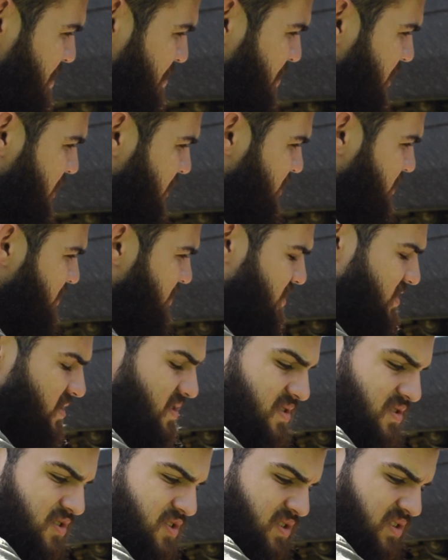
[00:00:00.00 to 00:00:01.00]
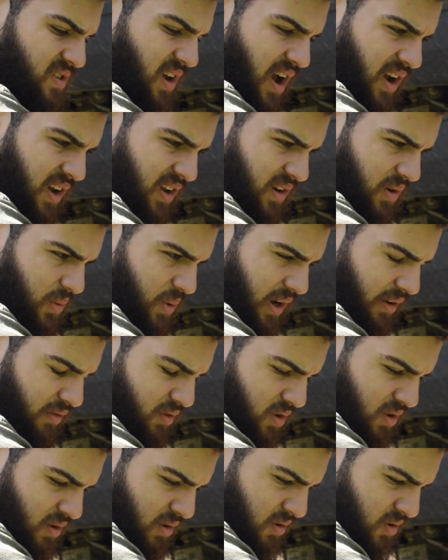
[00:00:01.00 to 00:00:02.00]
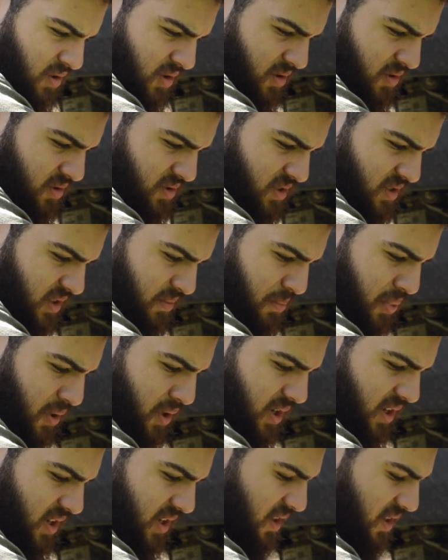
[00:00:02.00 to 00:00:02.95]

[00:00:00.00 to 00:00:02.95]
But your socket or whatever you use to put in